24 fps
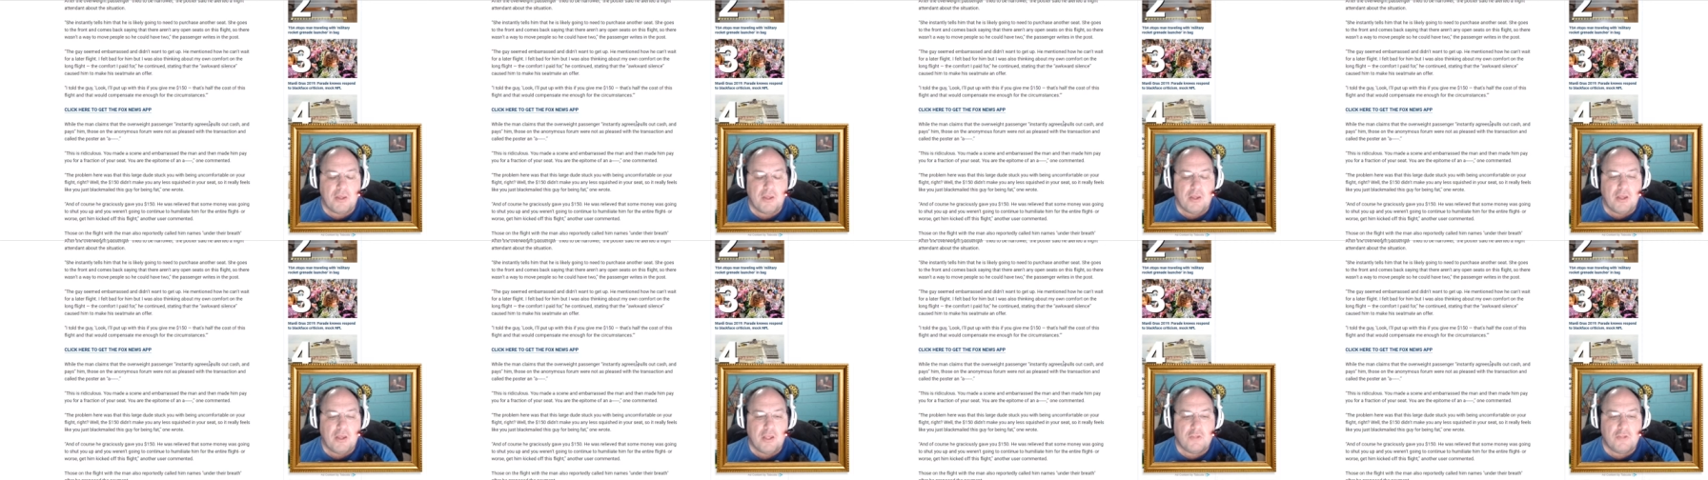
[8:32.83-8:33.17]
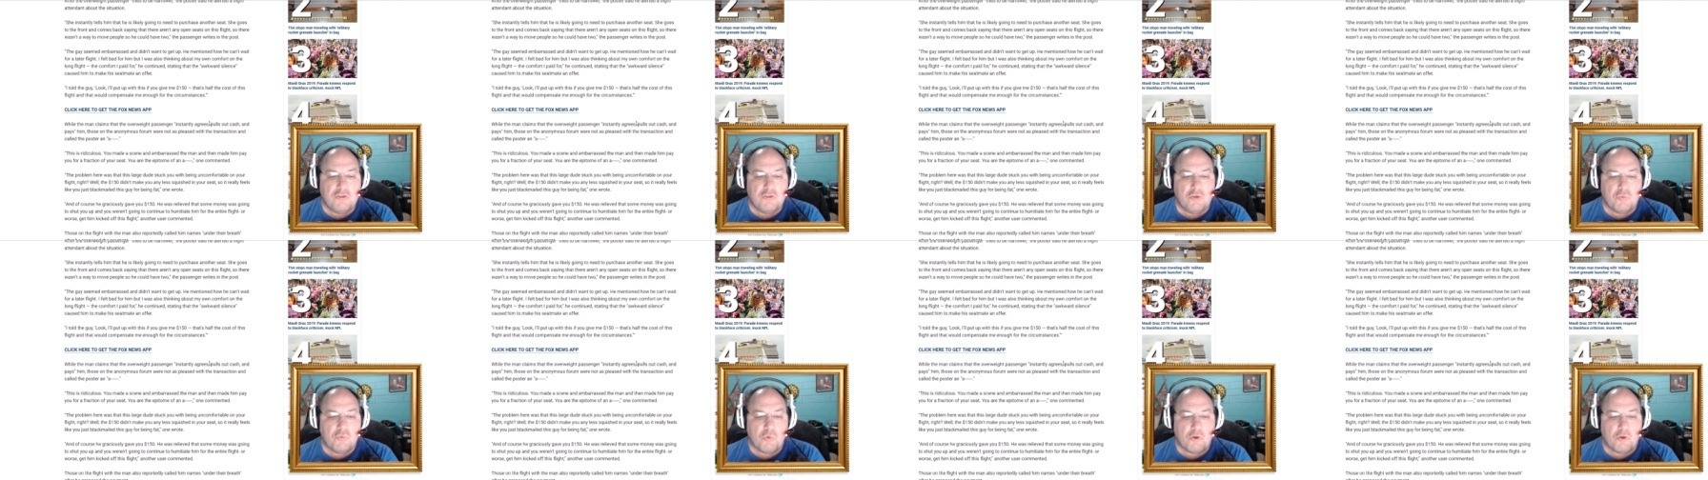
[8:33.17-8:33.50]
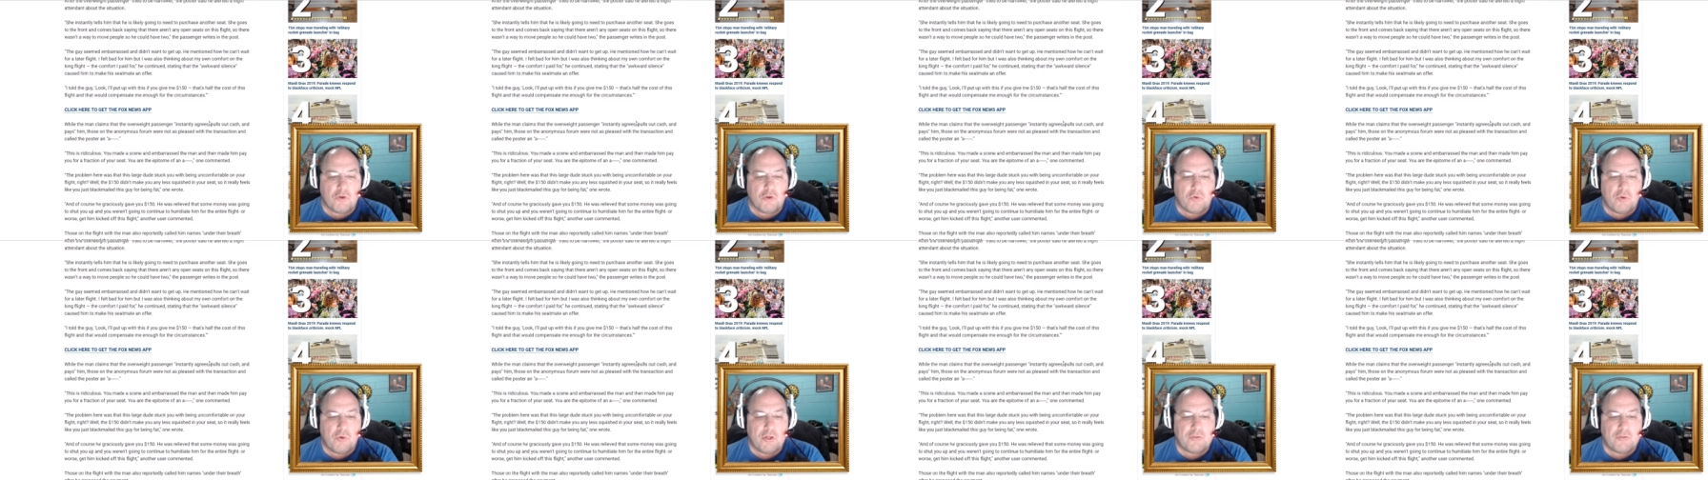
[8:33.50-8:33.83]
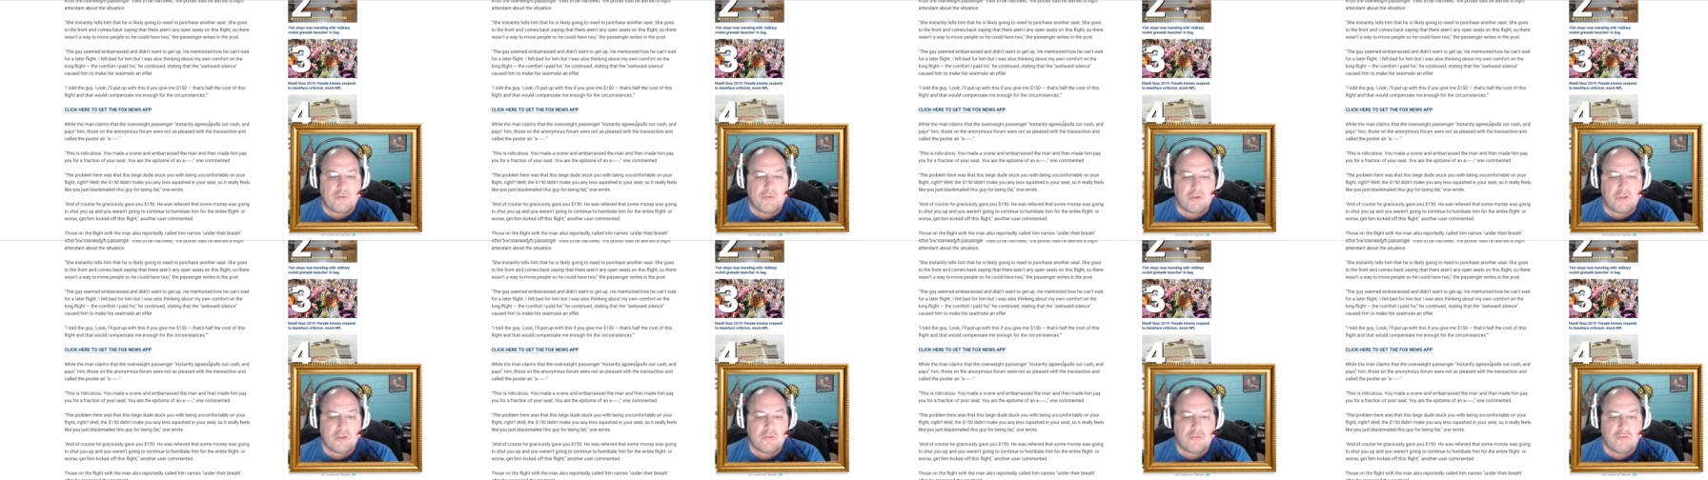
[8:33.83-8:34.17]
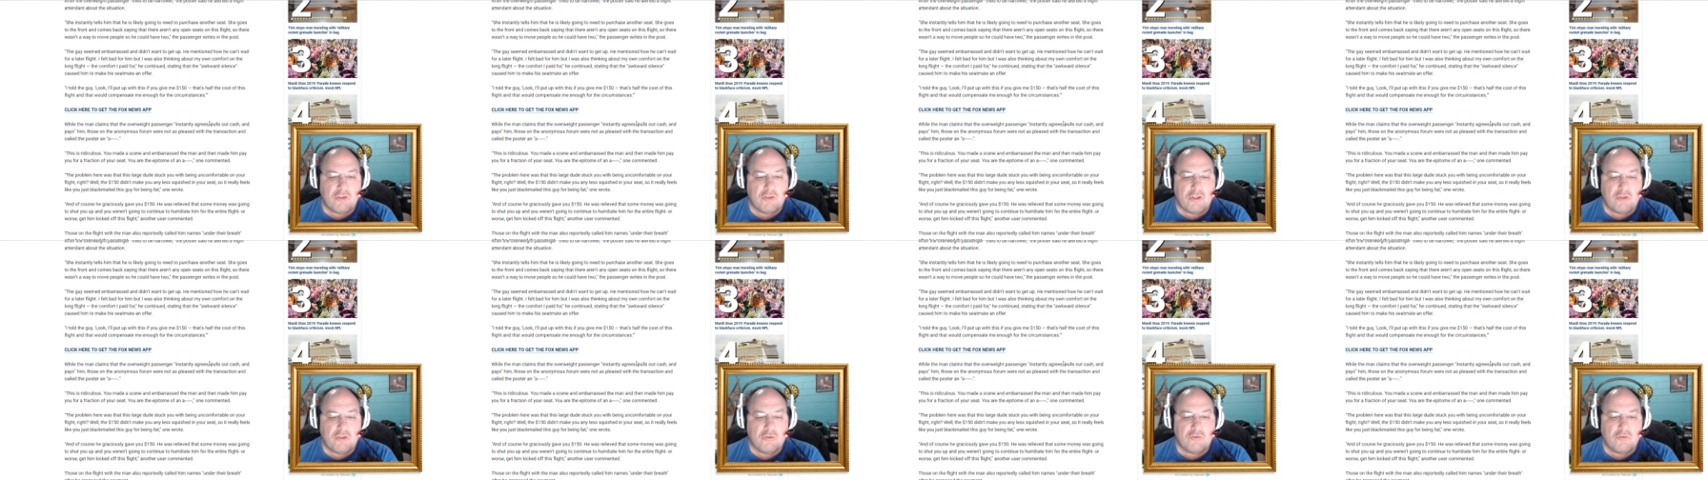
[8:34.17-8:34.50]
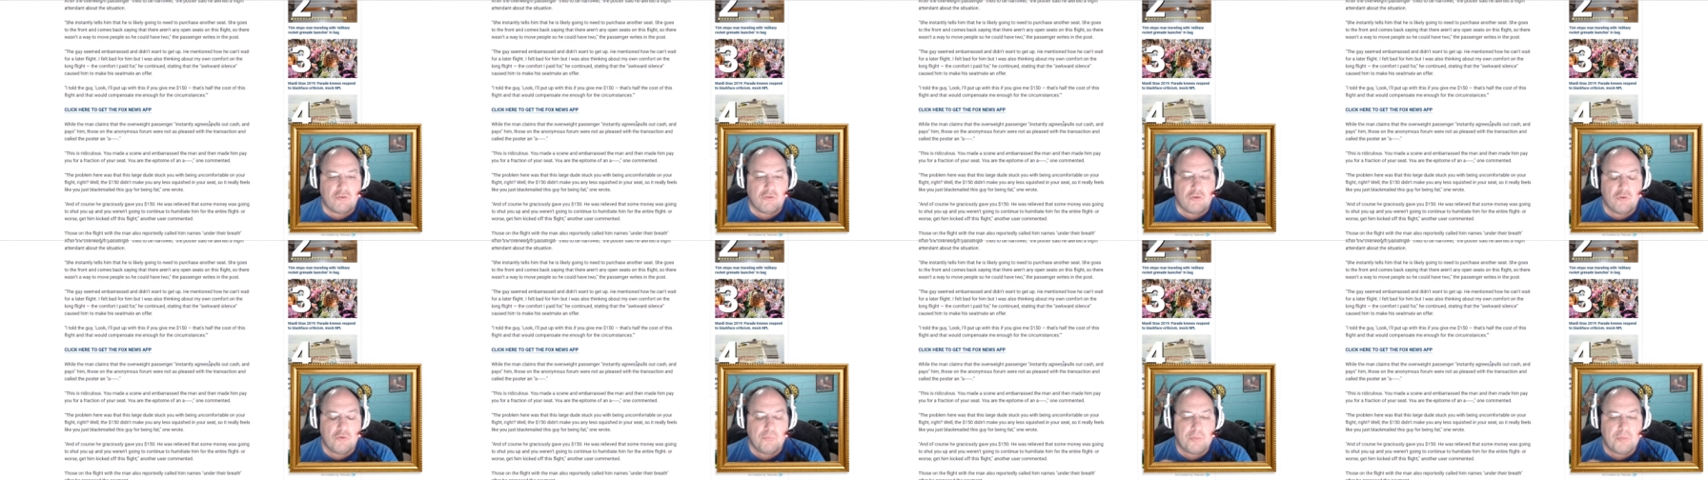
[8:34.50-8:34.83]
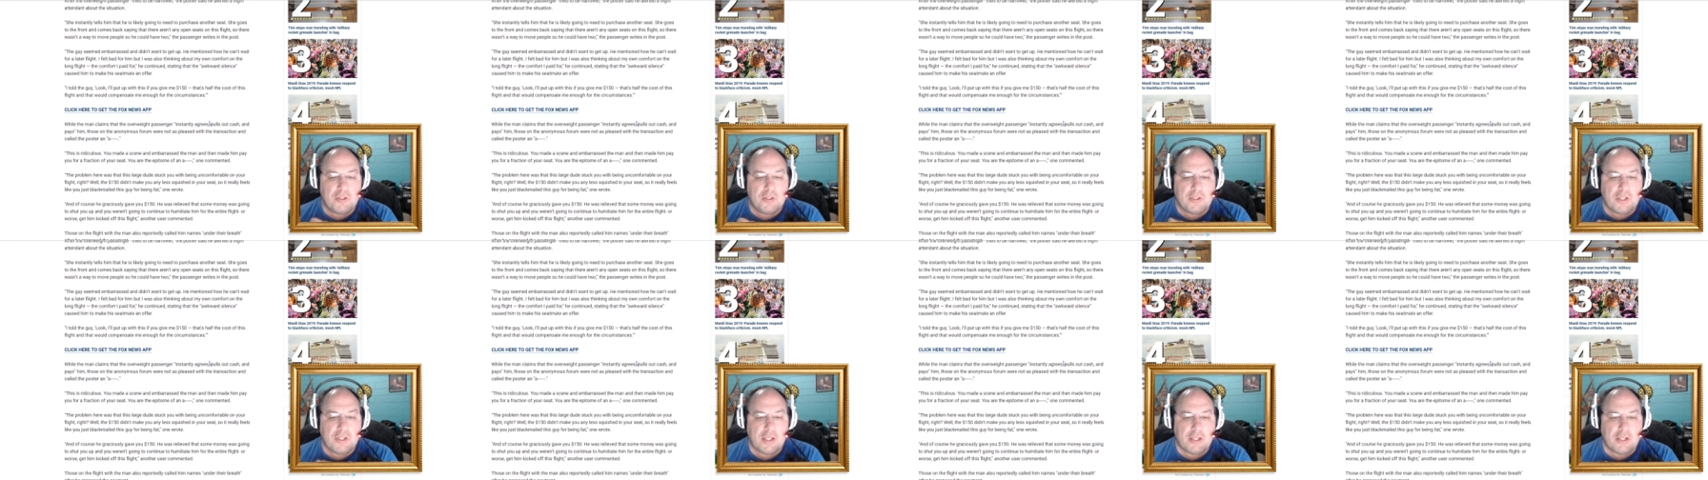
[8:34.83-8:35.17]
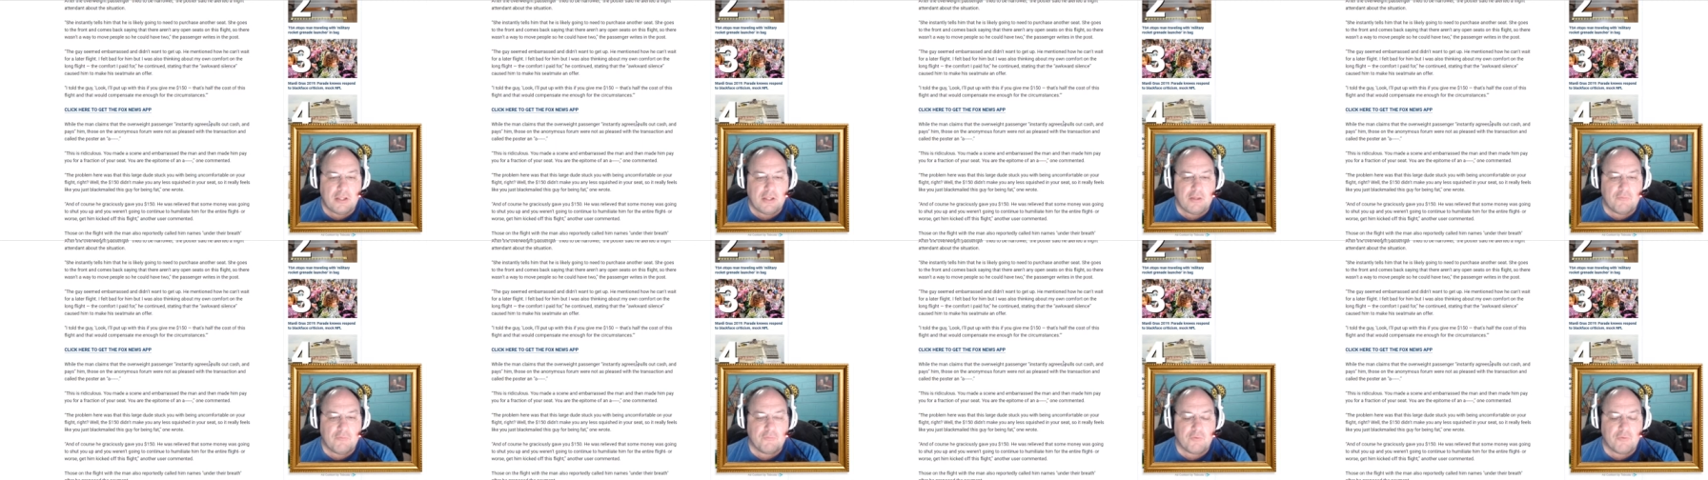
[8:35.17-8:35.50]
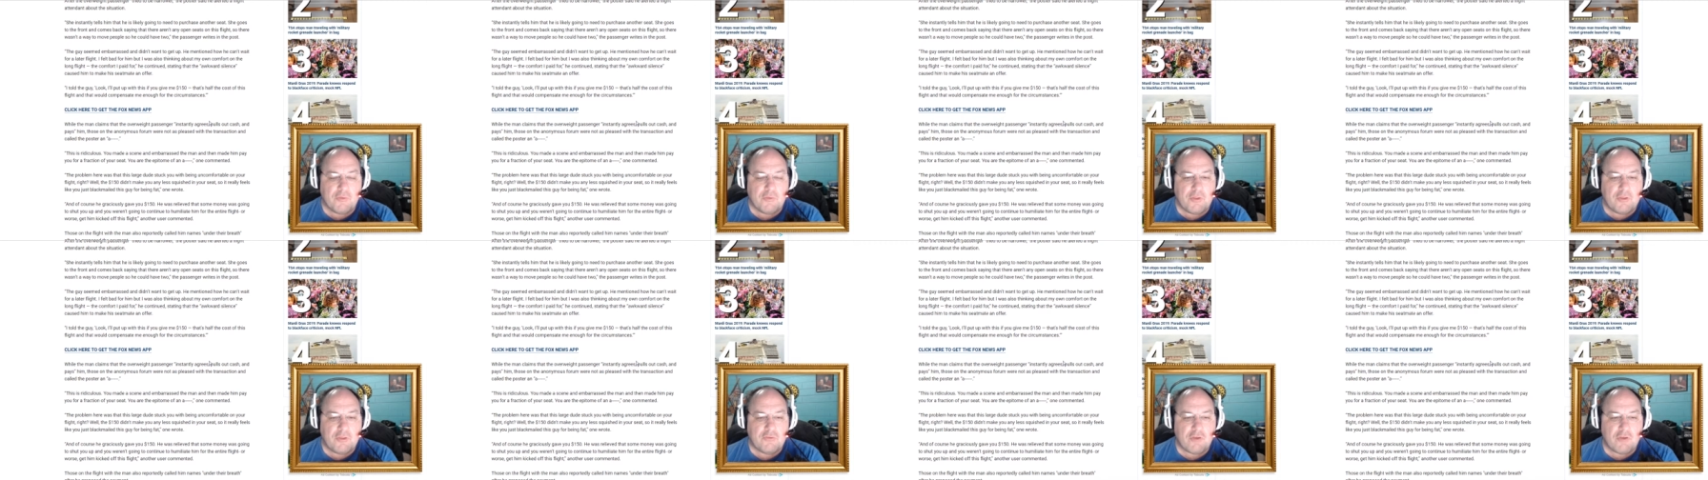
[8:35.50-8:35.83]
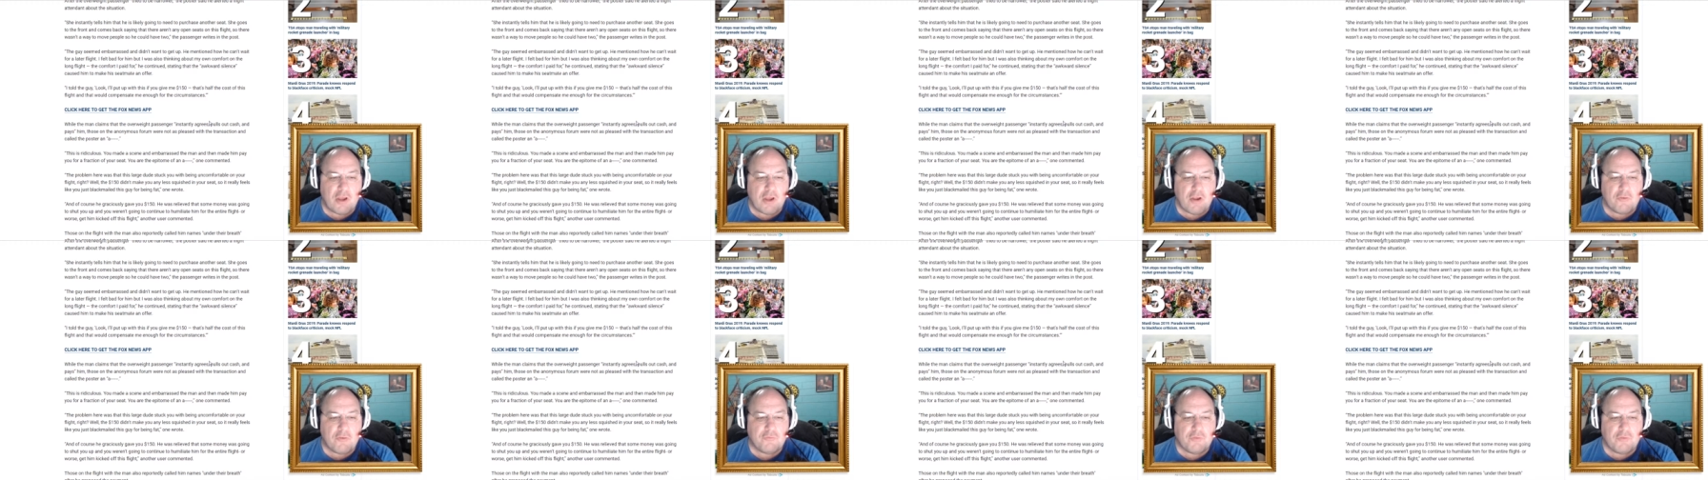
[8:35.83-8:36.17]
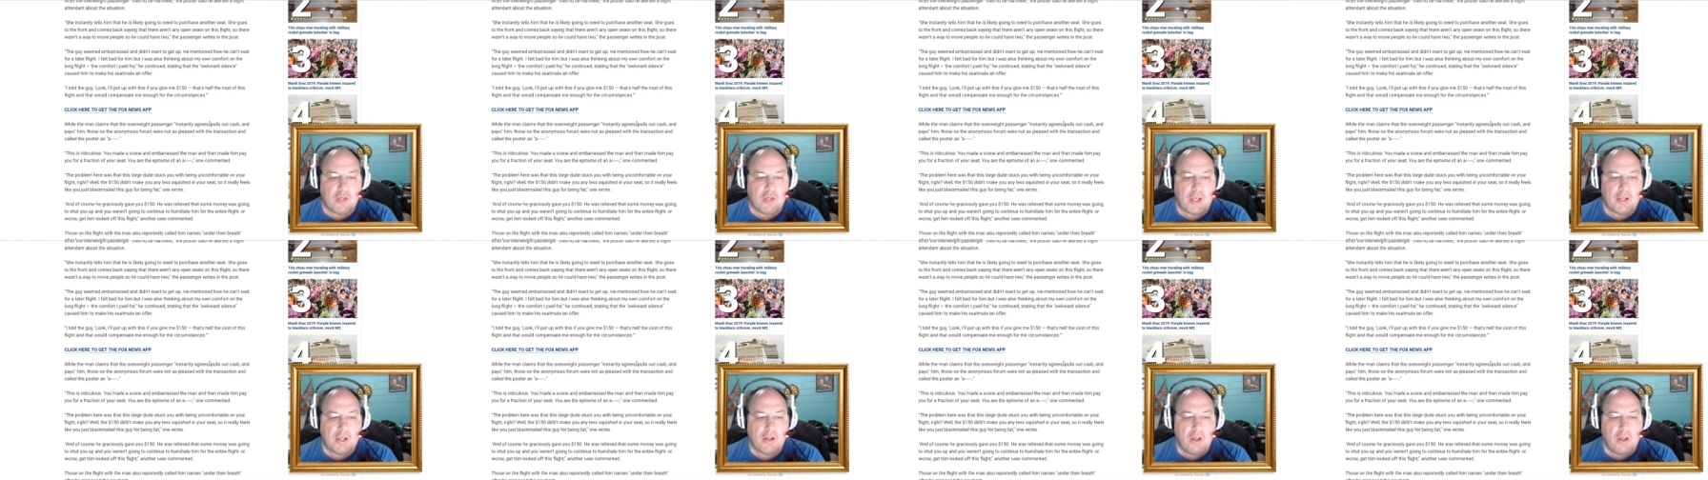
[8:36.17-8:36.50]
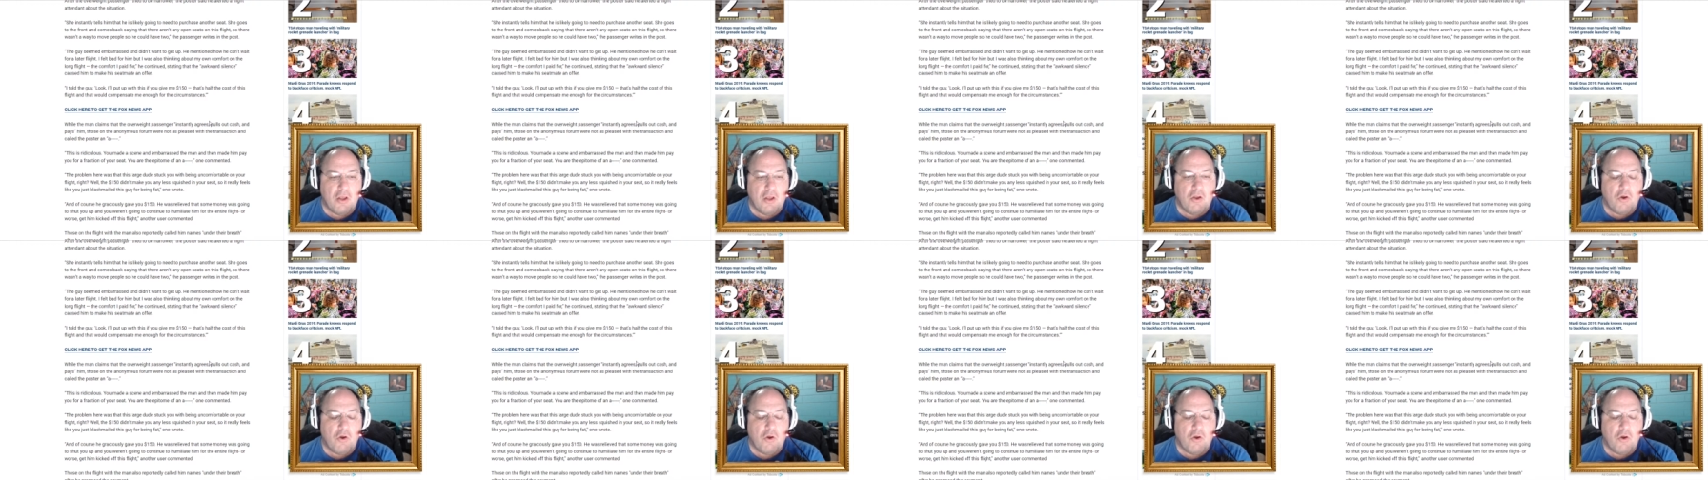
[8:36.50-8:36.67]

and you weren't going to continue to humiliate him for the entire flight,